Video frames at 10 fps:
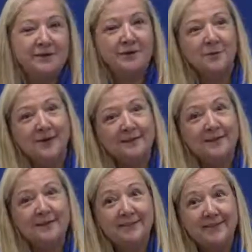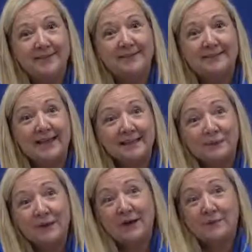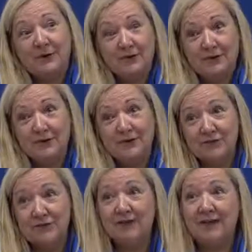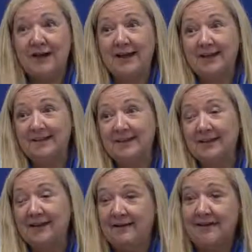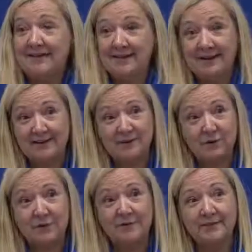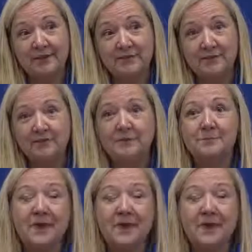So basically, that's what I want to do for you guys in the next 4 sessions.